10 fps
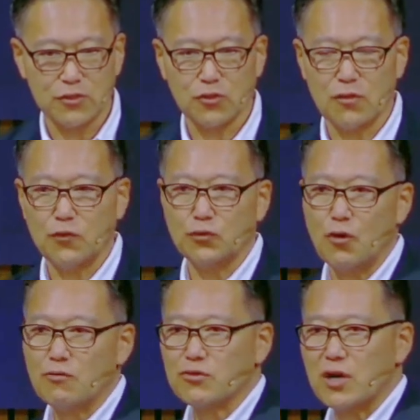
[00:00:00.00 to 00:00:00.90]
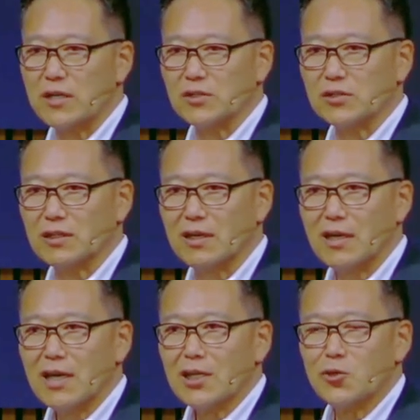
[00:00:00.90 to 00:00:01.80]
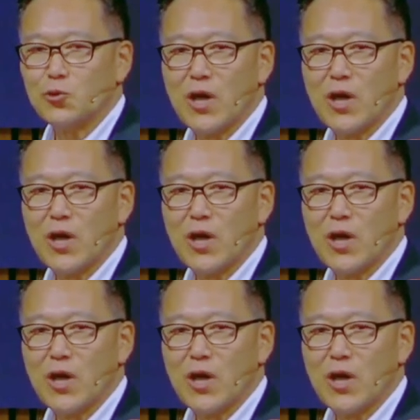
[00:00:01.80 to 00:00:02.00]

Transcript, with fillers: So if you know Christ, you